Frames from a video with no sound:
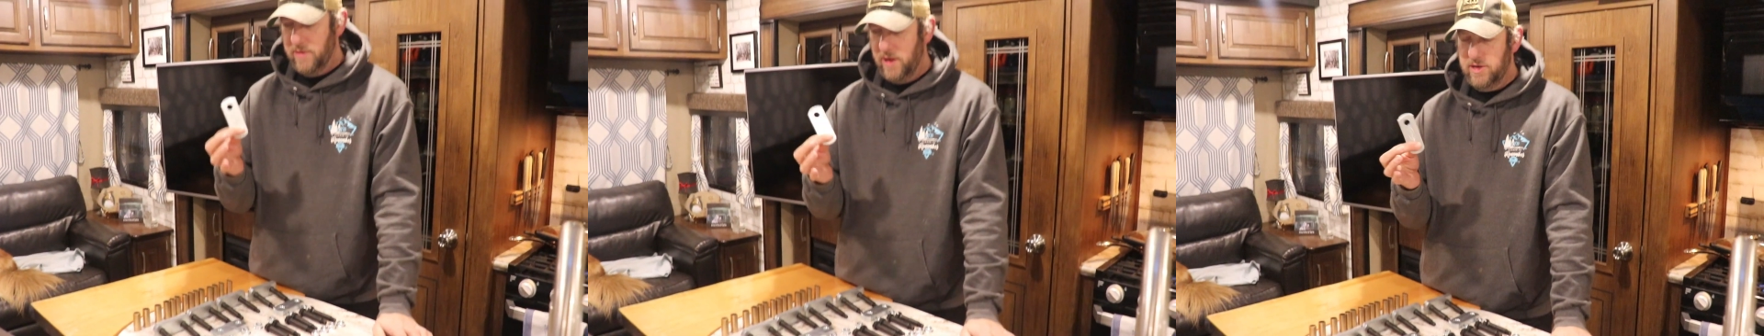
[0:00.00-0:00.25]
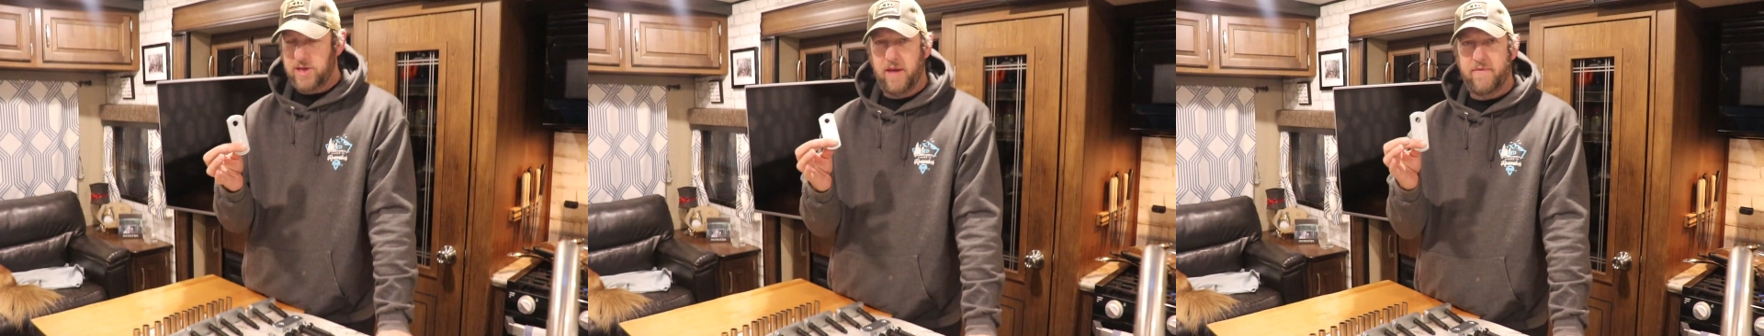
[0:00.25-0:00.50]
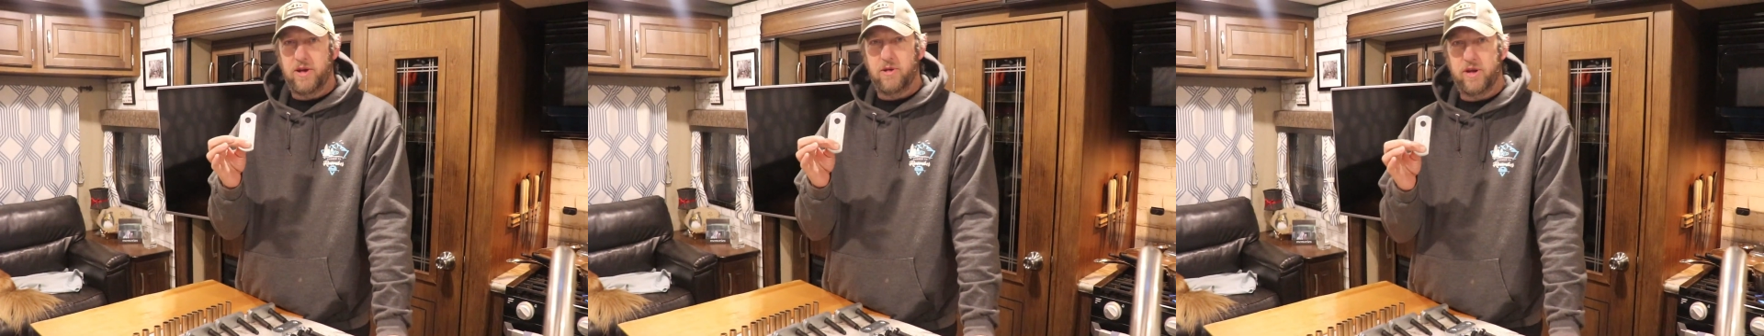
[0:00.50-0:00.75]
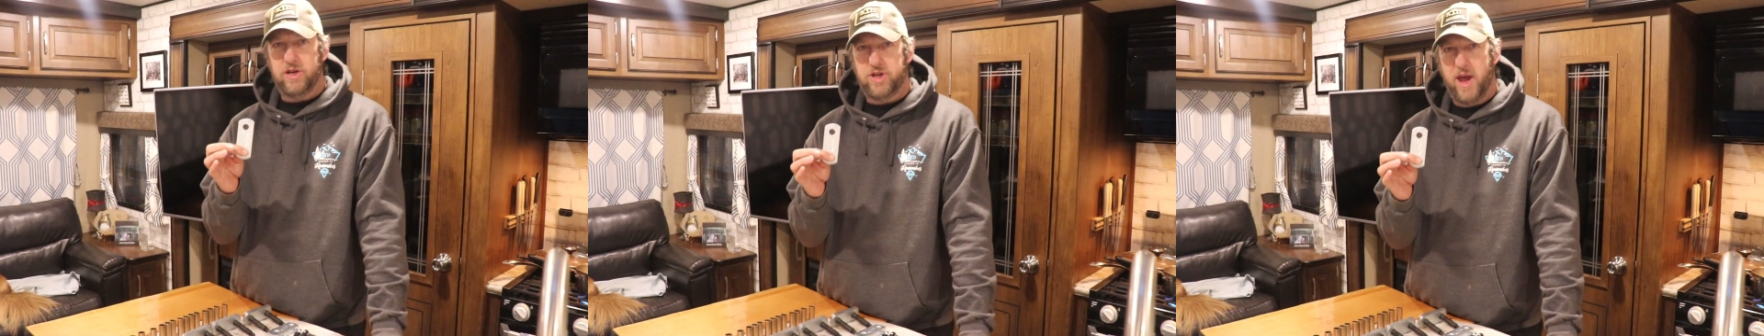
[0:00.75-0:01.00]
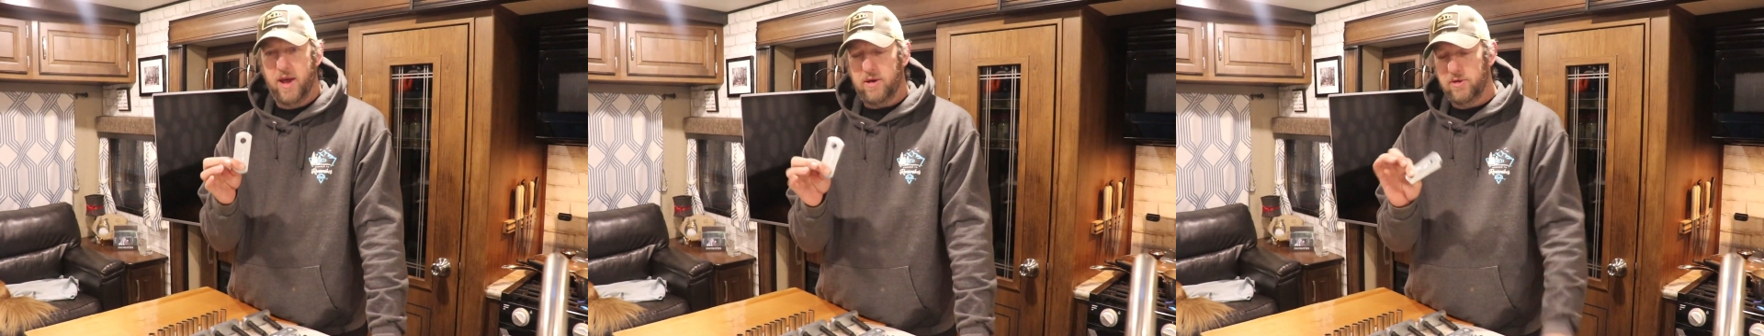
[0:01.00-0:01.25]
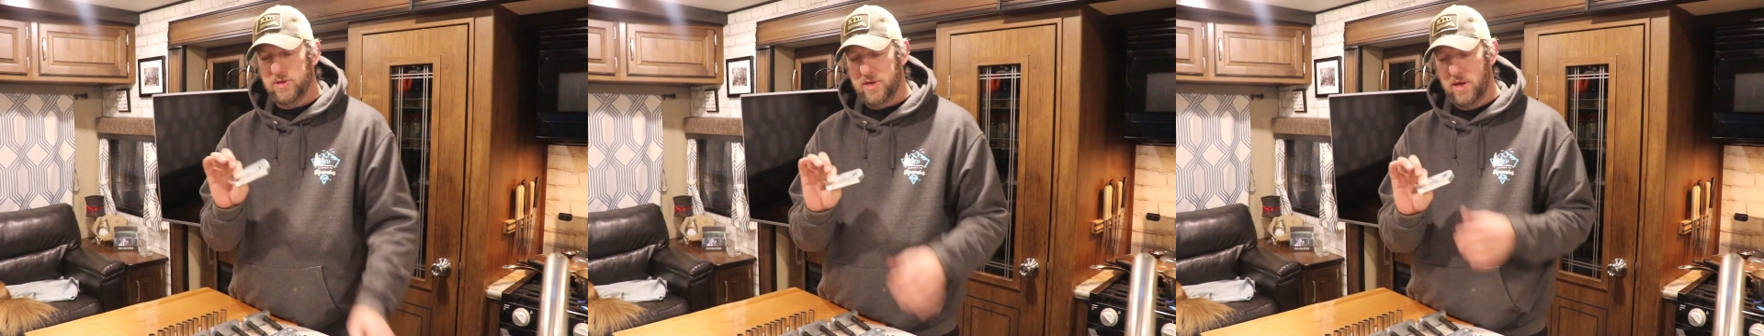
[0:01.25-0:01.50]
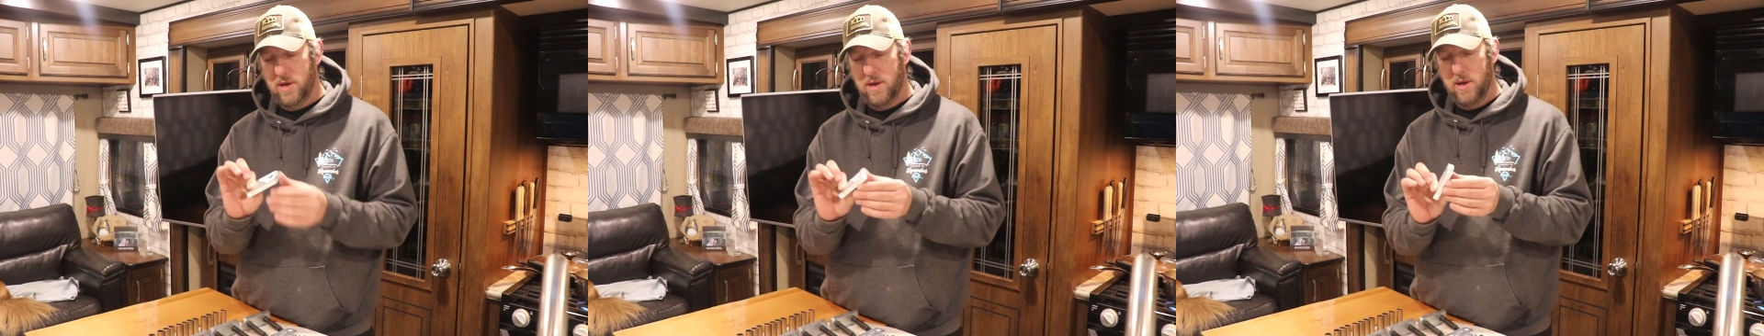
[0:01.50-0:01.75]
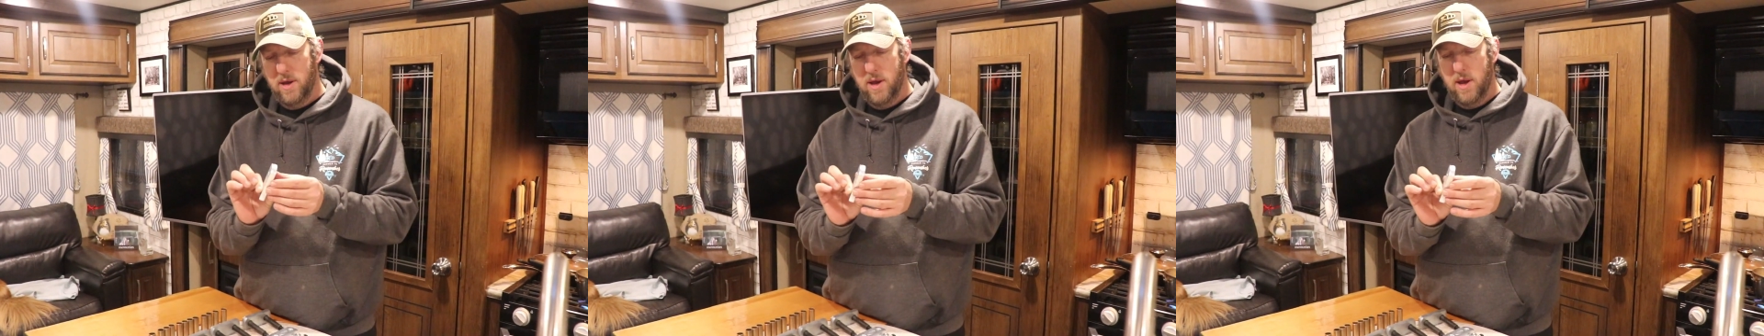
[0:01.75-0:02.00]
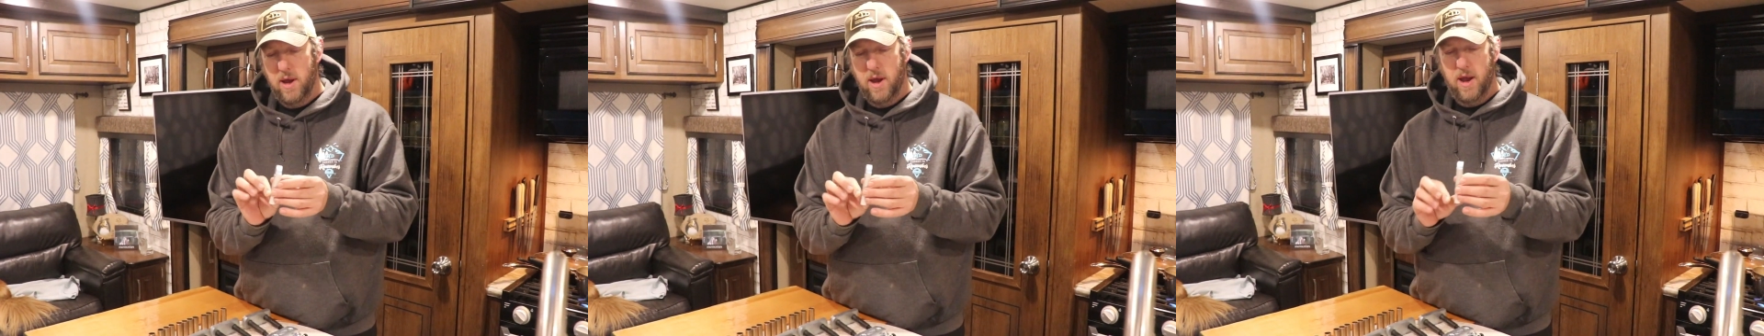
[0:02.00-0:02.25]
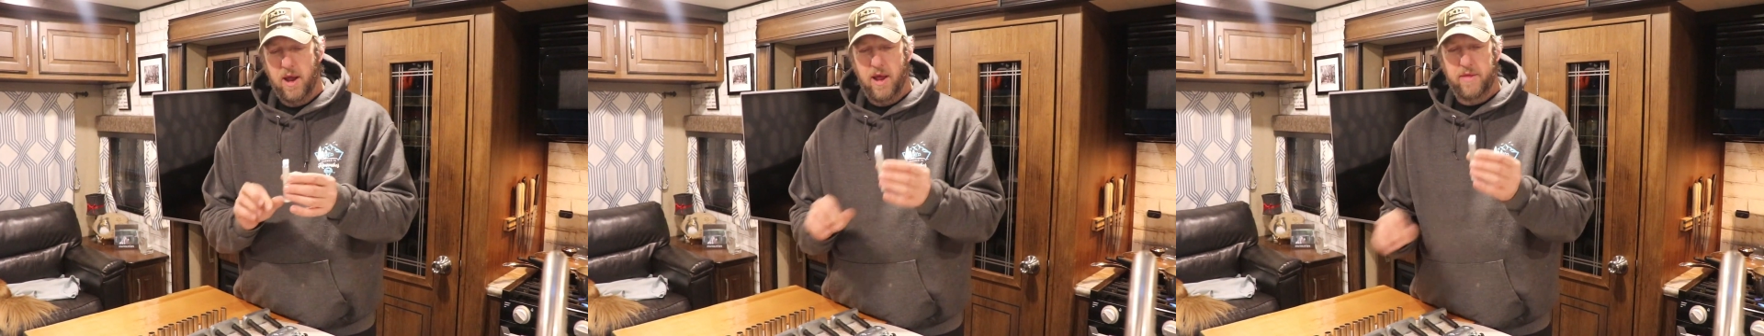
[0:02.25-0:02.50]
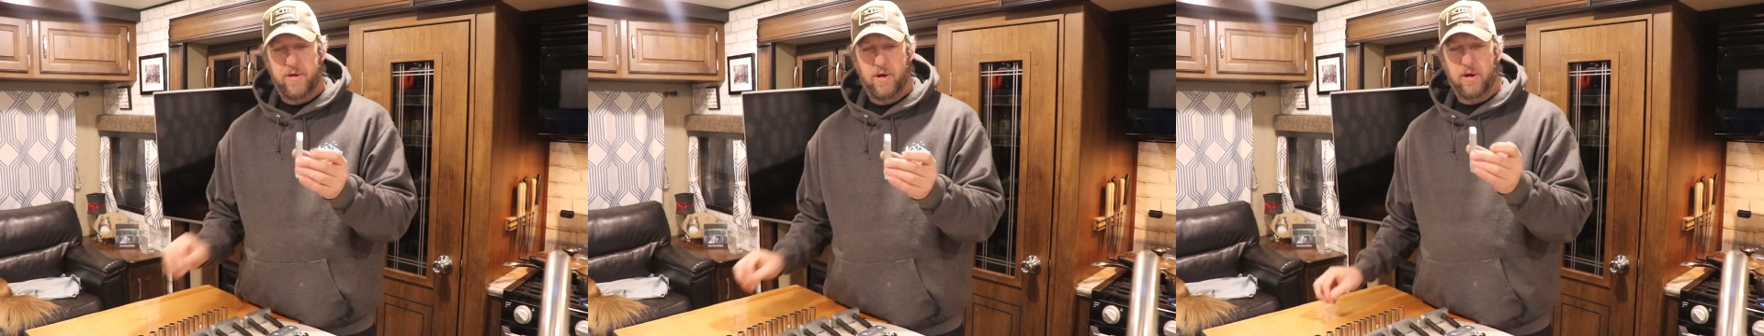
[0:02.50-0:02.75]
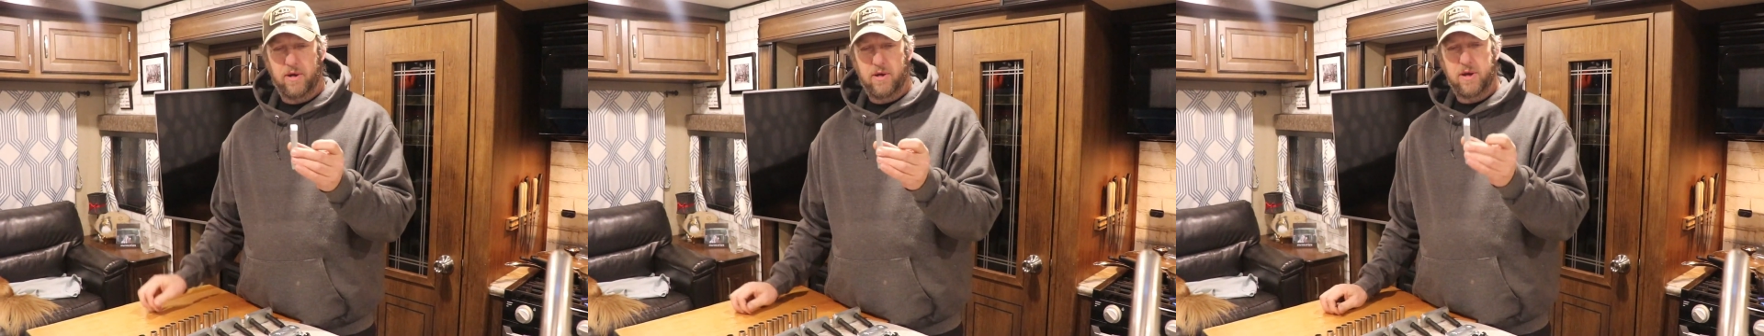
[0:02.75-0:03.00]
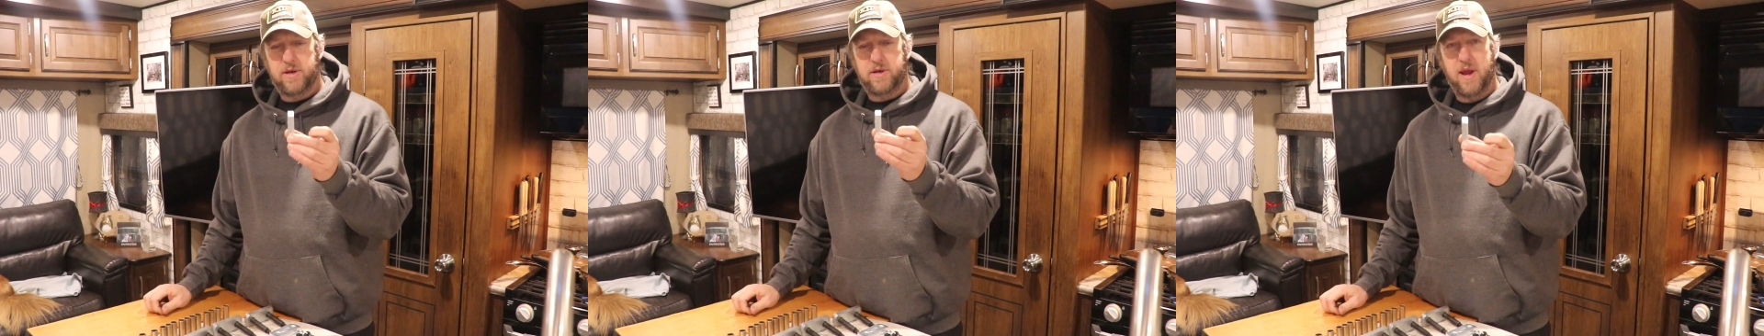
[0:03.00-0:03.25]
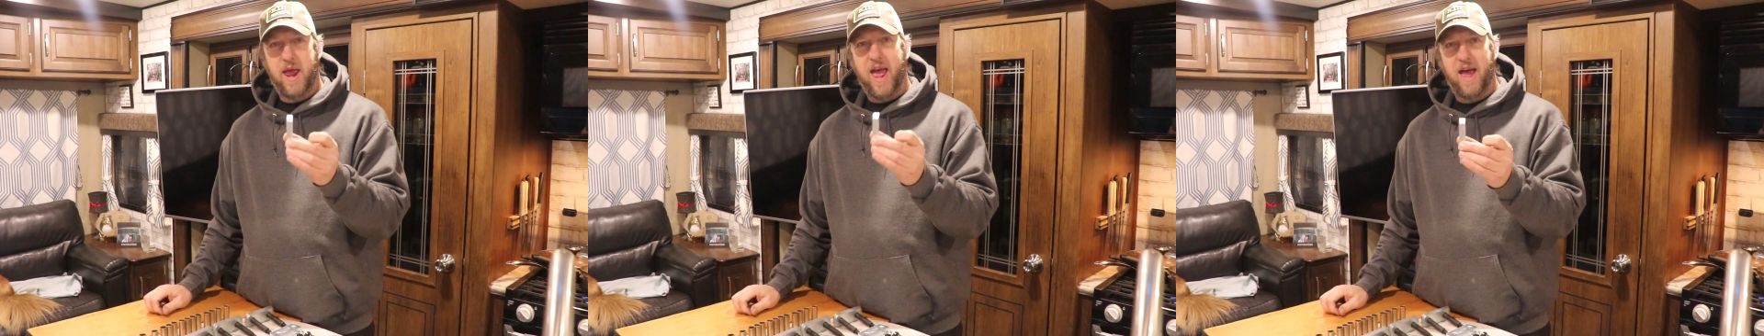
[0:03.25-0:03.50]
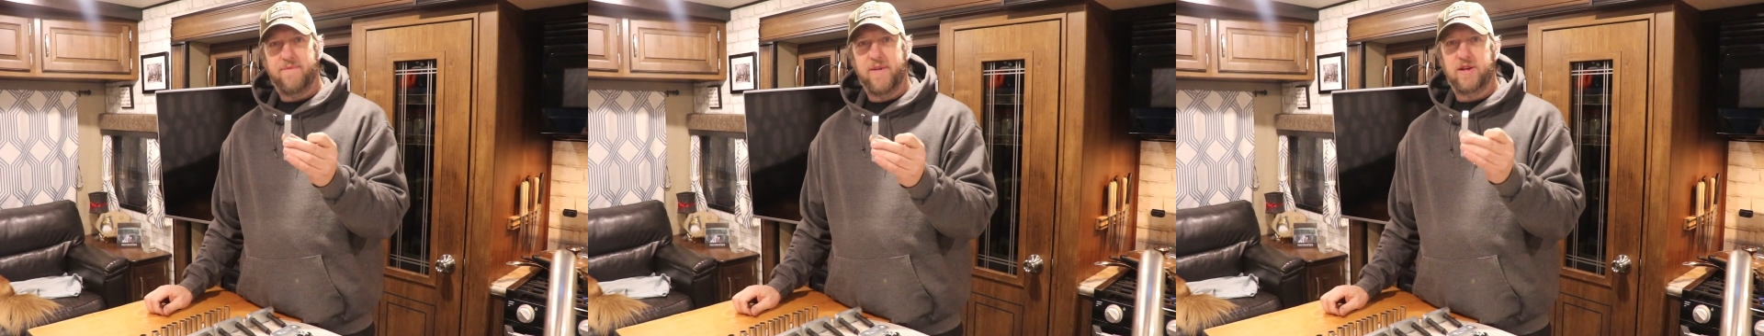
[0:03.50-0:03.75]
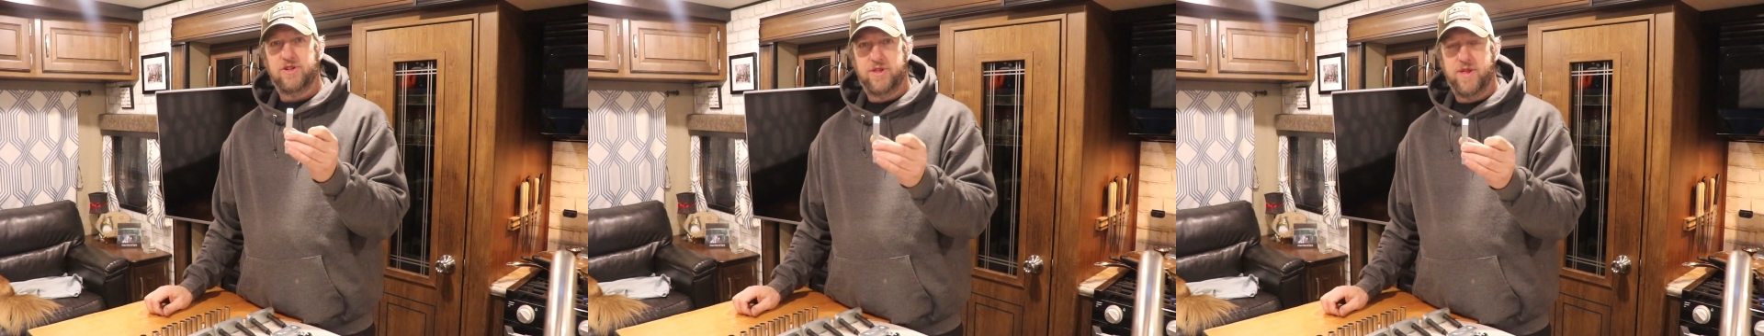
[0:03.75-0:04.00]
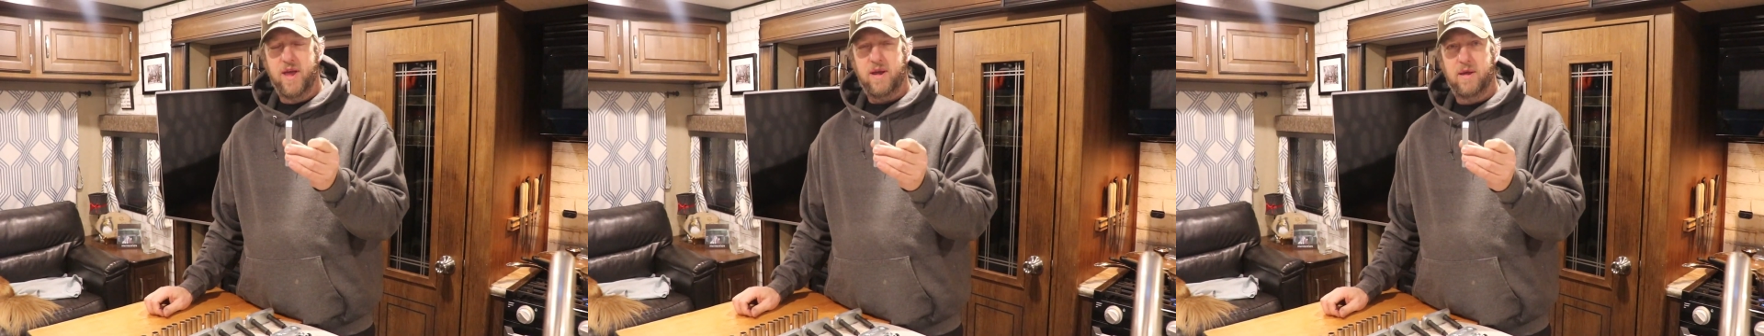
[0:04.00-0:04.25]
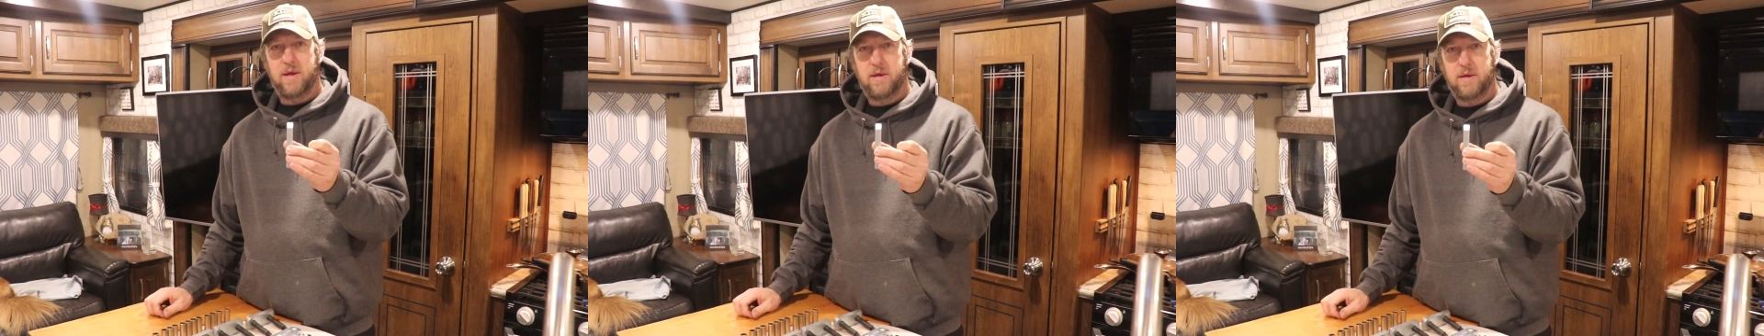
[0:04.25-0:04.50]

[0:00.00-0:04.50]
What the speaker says: These heavy-duty shackles, they're a good 1/2 inch thick.